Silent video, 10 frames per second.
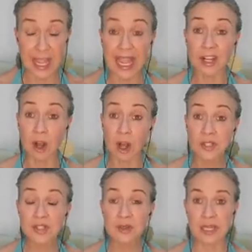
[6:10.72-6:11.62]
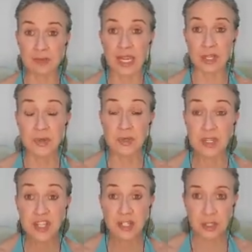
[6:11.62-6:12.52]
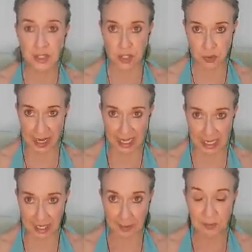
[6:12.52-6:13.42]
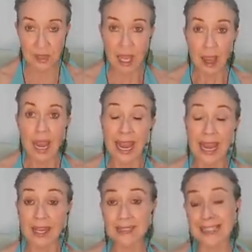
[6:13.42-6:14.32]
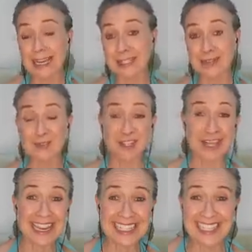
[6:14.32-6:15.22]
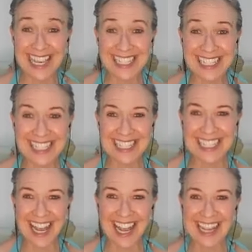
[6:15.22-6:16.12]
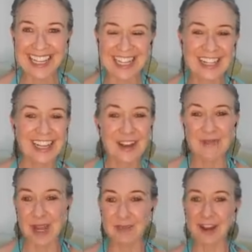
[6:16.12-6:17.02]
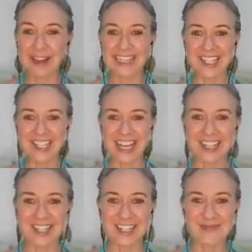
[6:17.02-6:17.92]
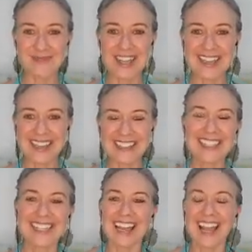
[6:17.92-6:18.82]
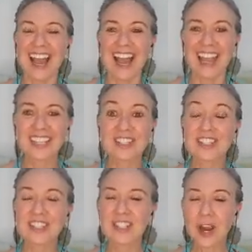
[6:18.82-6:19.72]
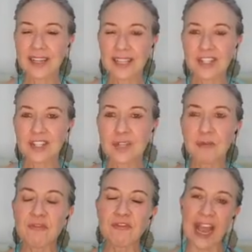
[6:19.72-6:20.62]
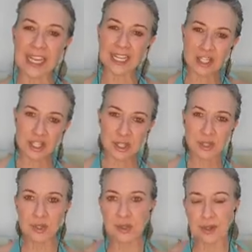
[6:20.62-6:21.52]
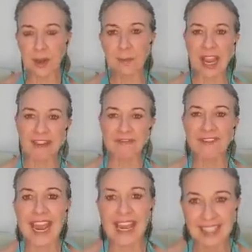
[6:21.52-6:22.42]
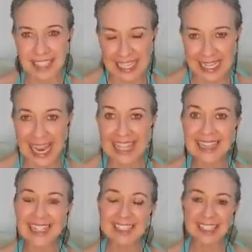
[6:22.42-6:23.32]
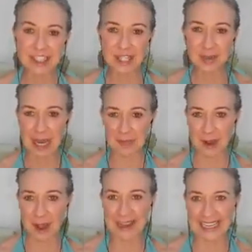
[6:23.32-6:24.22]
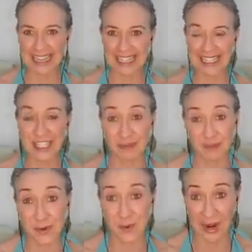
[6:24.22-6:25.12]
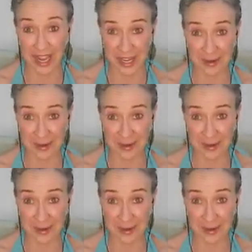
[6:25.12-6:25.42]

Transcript: and also in my nutritional training, and got some genetic testing done, and my body changed a bit, I started to fine-tune my fasting and listen to my body in a different way.